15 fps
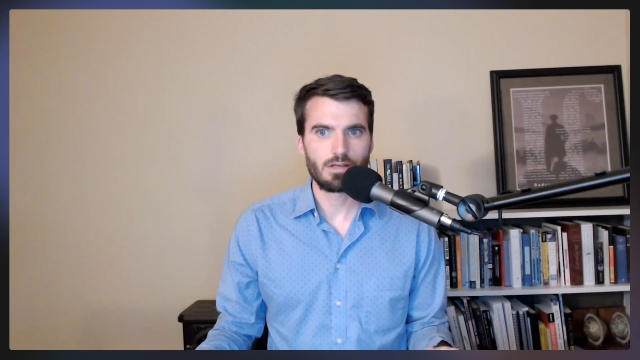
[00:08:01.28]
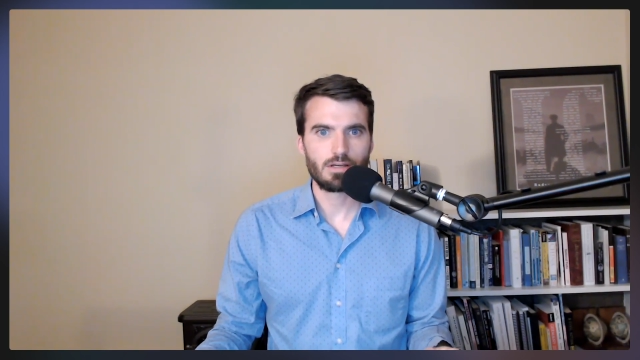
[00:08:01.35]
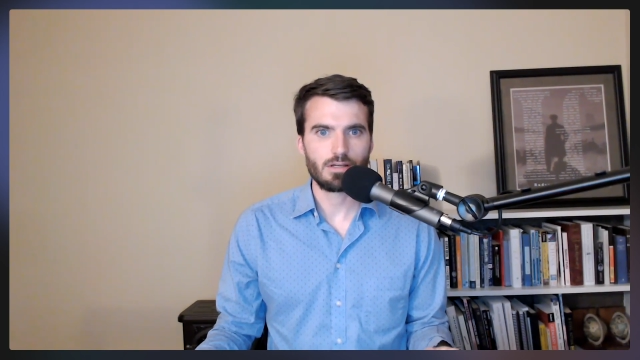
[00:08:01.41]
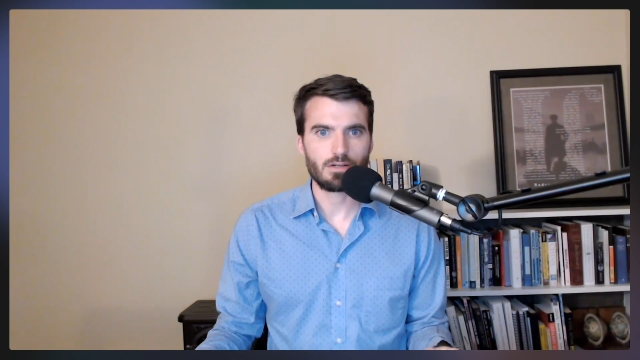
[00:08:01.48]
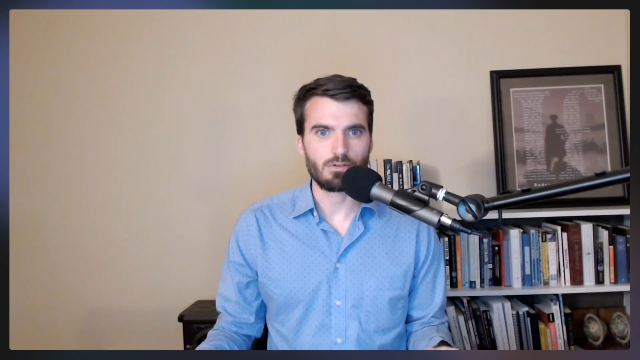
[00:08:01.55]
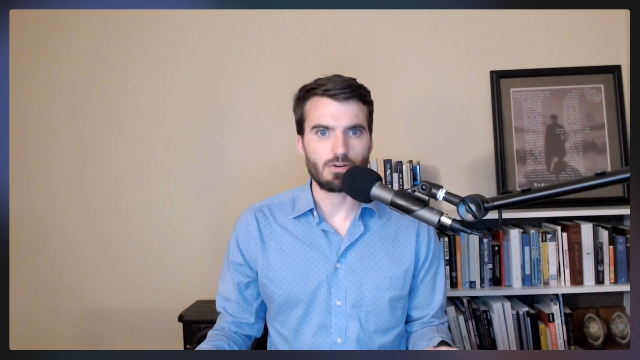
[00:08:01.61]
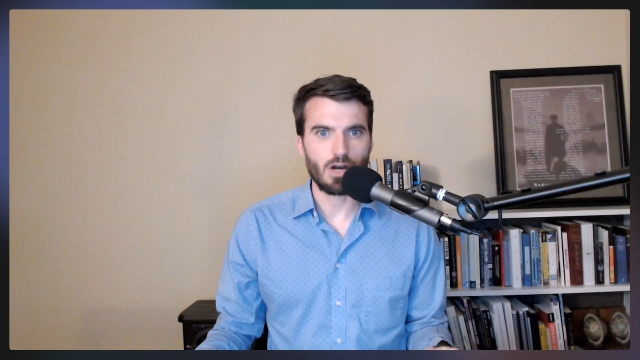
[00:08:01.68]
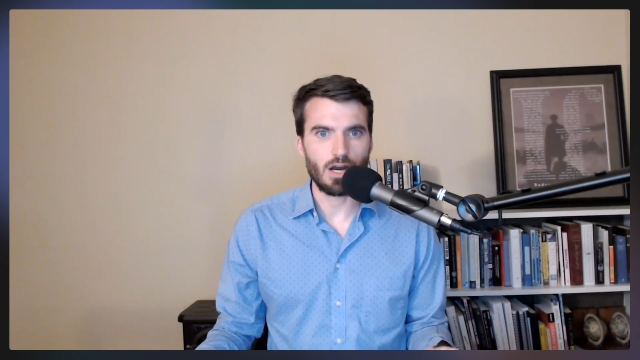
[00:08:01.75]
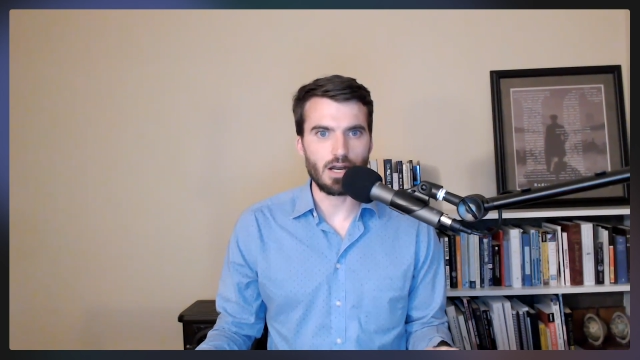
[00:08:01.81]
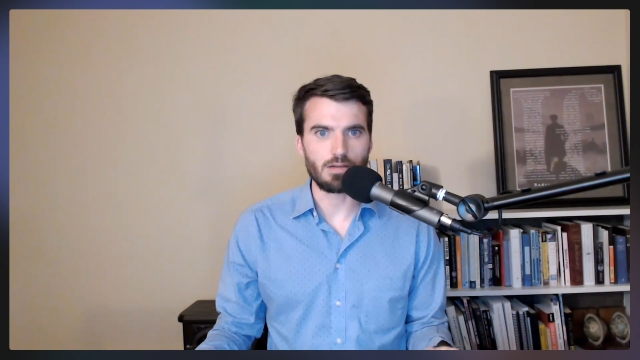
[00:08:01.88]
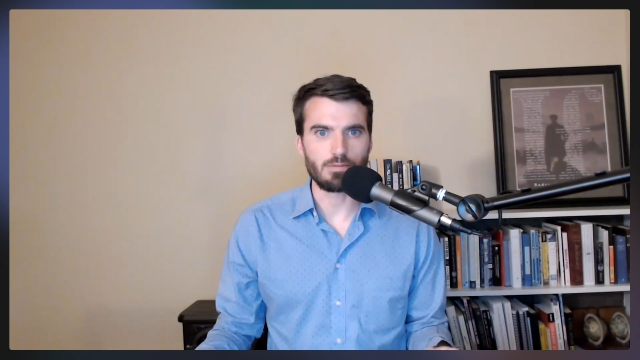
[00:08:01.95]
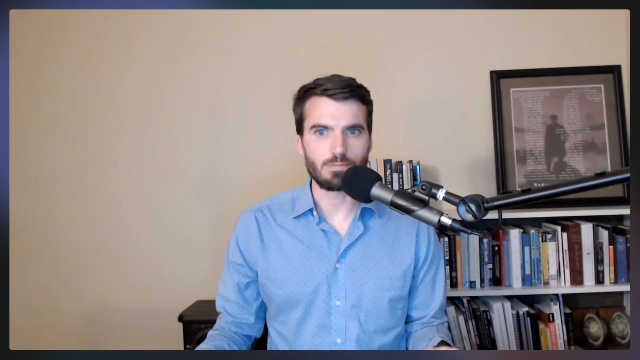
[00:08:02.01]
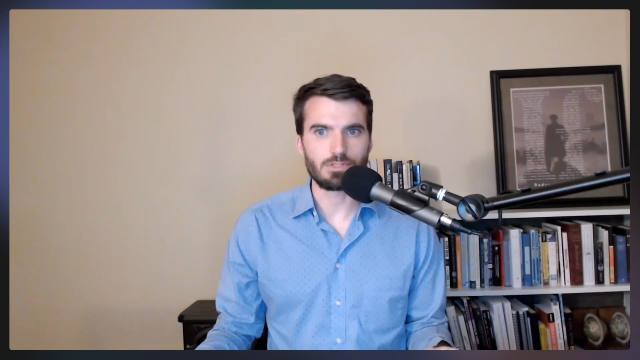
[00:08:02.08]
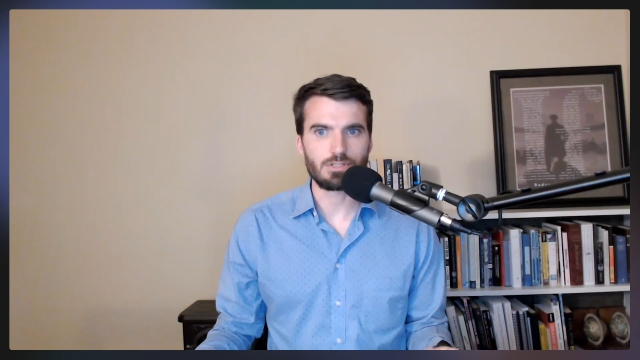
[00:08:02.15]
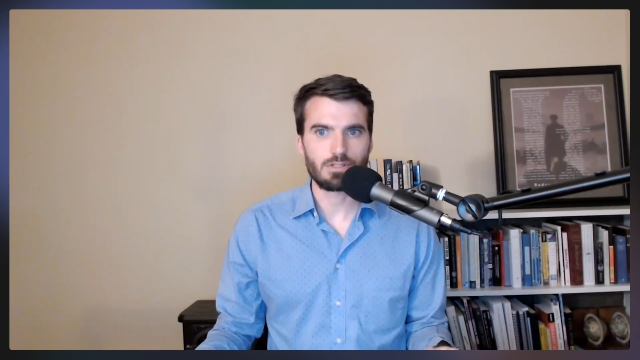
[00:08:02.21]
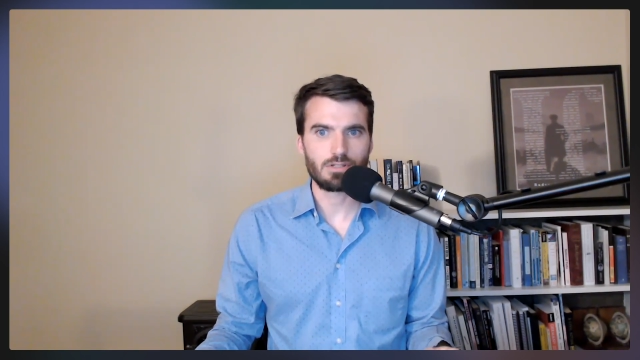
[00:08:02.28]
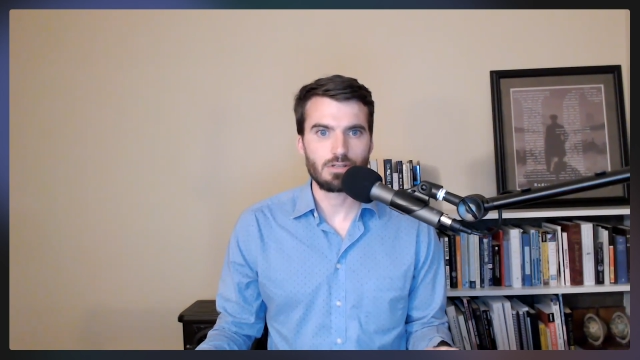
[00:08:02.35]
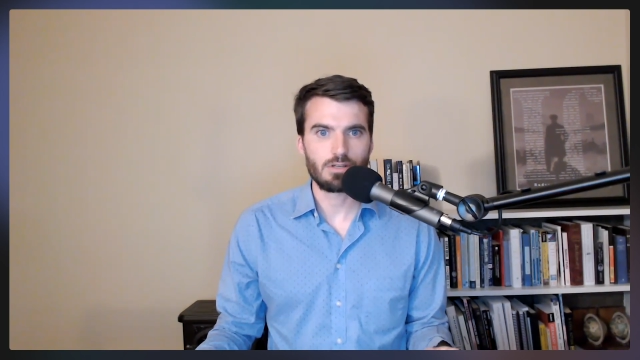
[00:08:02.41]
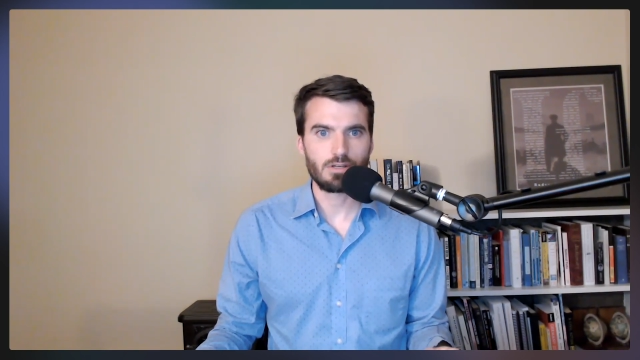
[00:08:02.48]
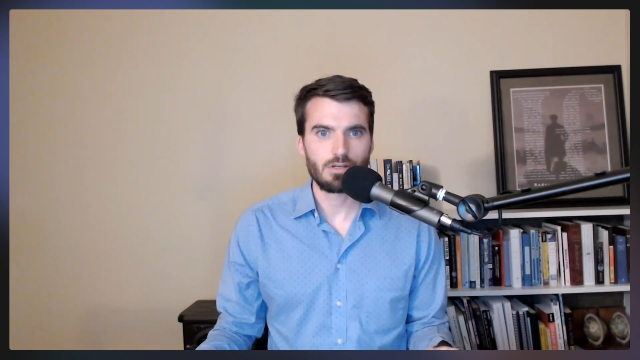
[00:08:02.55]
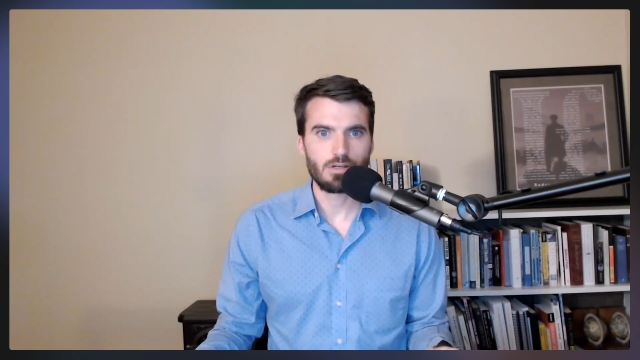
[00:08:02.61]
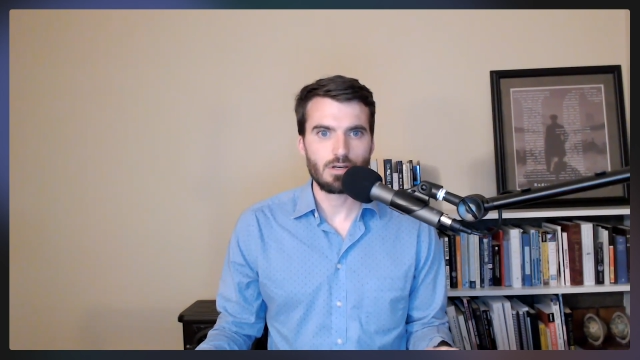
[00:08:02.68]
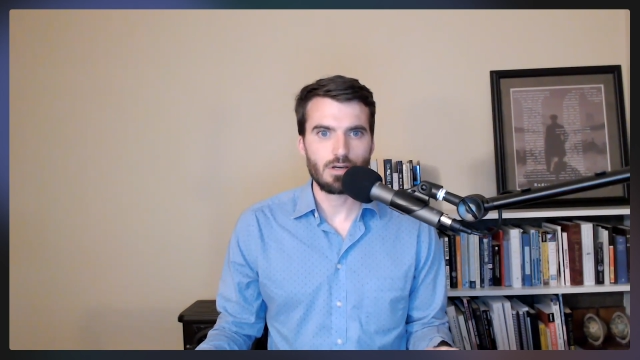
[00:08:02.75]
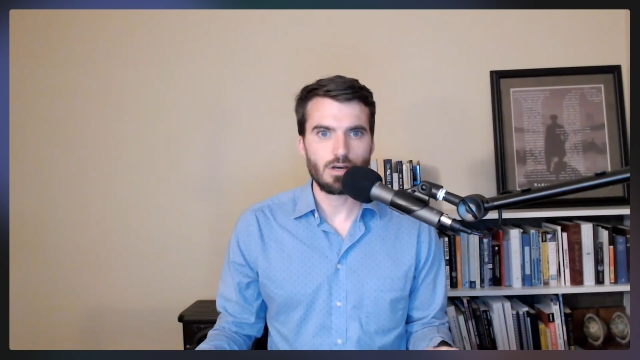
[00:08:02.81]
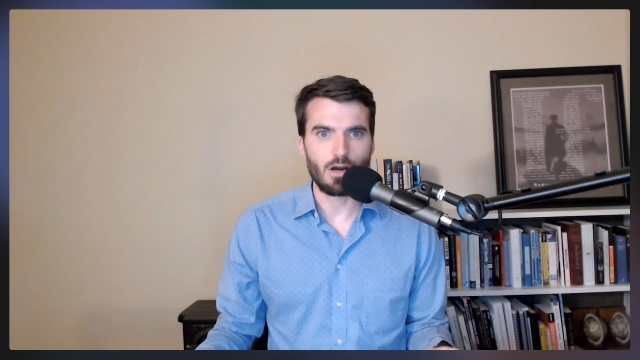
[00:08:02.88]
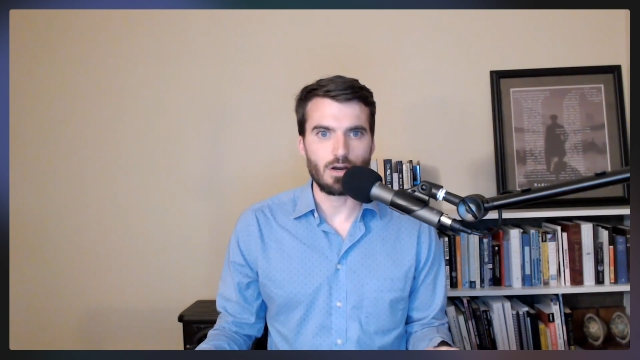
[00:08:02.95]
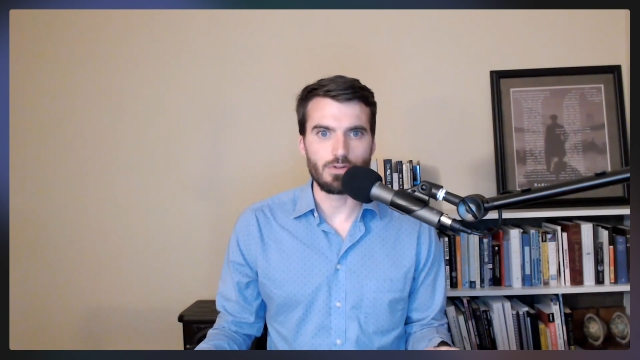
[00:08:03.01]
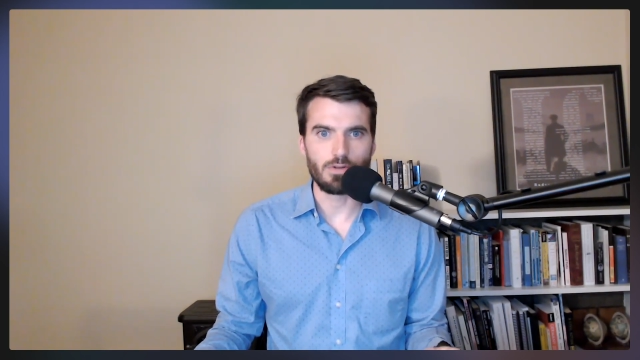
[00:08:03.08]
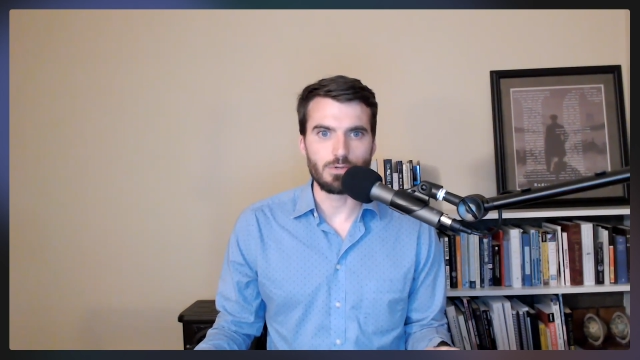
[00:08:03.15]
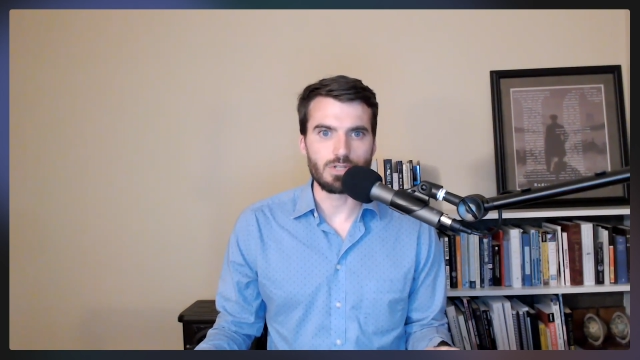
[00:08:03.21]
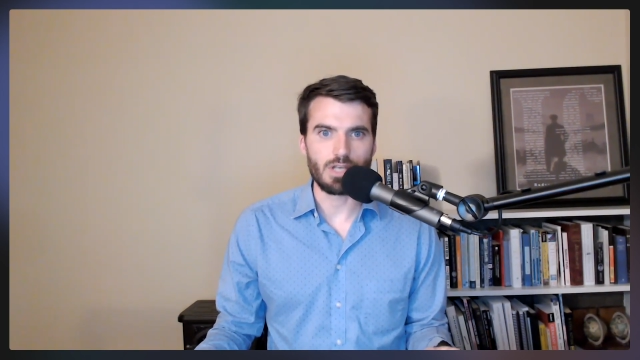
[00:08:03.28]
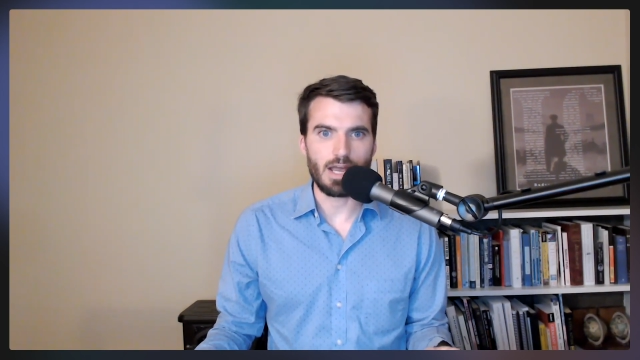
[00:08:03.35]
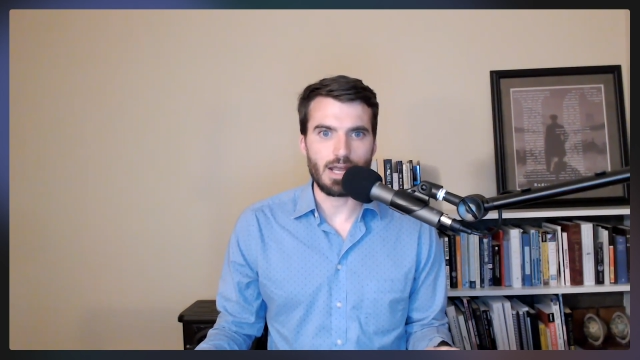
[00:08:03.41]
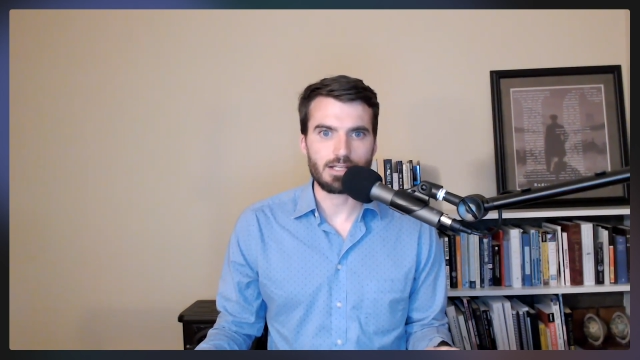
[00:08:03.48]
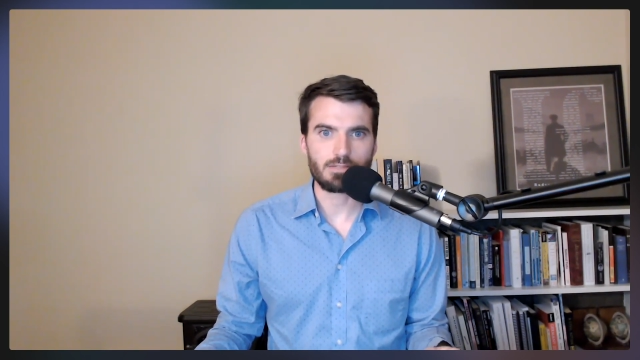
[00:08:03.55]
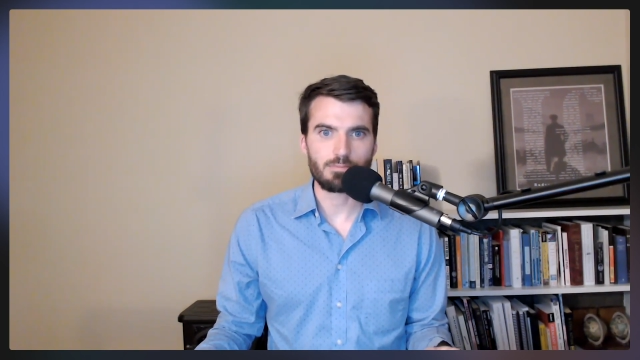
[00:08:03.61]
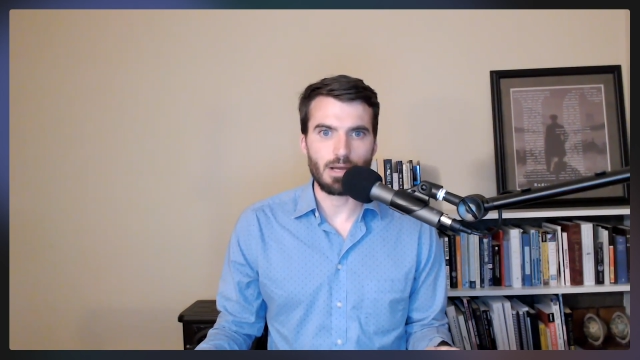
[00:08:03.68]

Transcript: Crimes are those acts